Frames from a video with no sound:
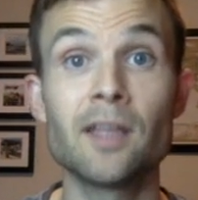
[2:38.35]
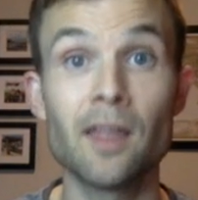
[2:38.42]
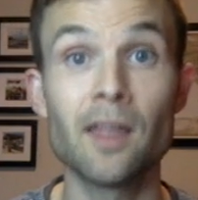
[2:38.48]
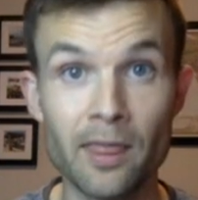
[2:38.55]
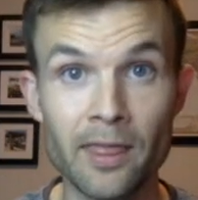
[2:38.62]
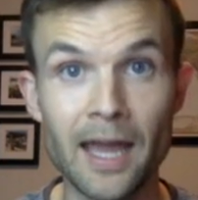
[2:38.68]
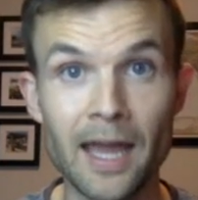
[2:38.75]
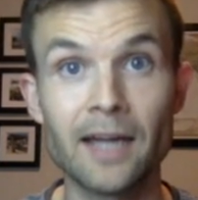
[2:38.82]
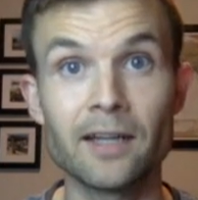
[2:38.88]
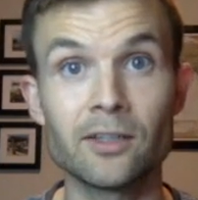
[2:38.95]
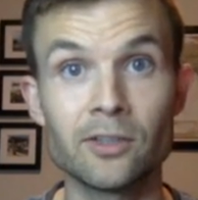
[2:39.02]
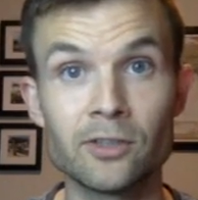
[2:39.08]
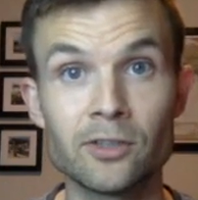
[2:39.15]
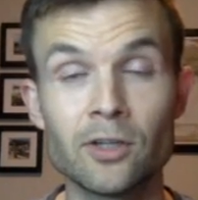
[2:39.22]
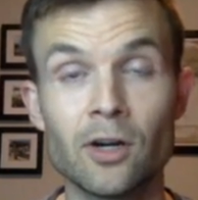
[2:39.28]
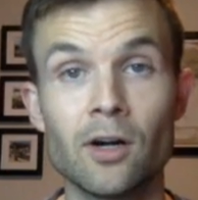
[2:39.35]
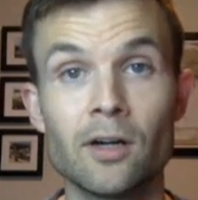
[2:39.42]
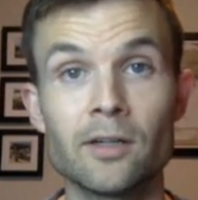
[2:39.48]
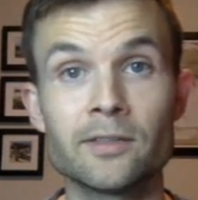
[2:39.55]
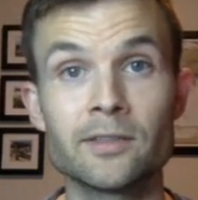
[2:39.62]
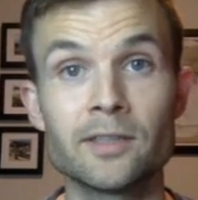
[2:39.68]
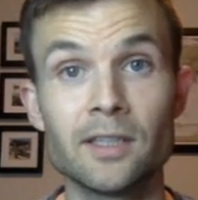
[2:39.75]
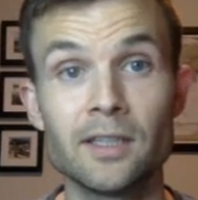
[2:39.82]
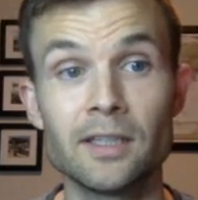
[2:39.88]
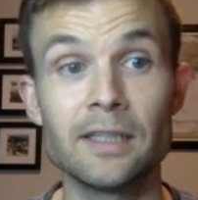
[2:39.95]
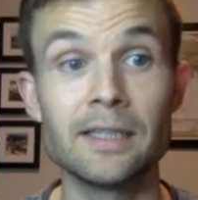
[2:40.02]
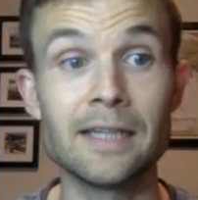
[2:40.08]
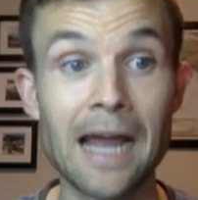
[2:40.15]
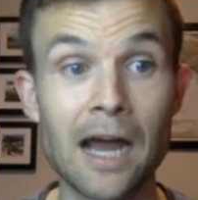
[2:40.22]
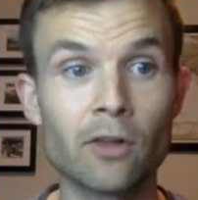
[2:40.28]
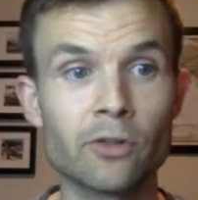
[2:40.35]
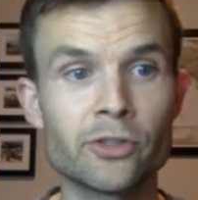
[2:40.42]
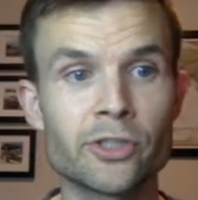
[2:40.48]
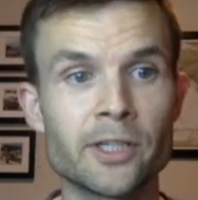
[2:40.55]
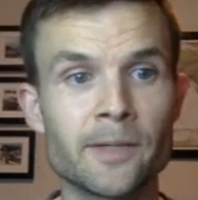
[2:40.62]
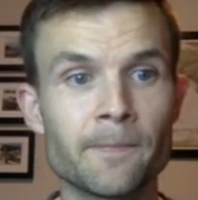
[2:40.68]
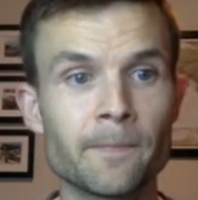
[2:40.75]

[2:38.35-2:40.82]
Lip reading: that could cause an allergy.